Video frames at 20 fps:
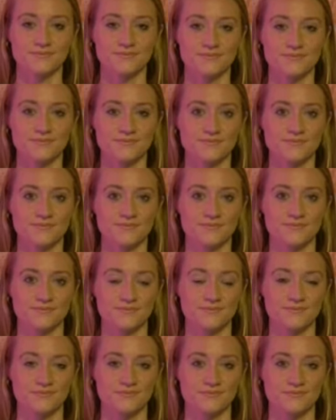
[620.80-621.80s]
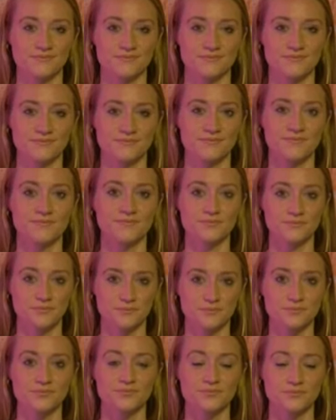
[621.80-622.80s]

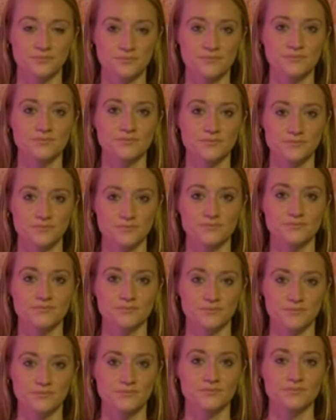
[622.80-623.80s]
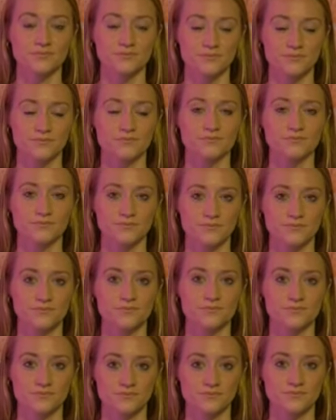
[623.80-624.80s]

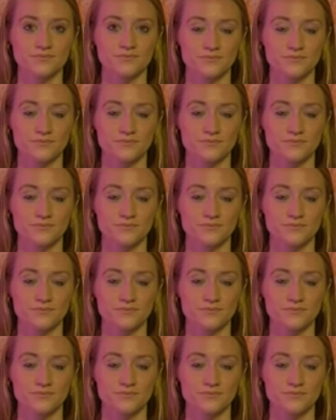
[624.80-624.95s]
[no speech]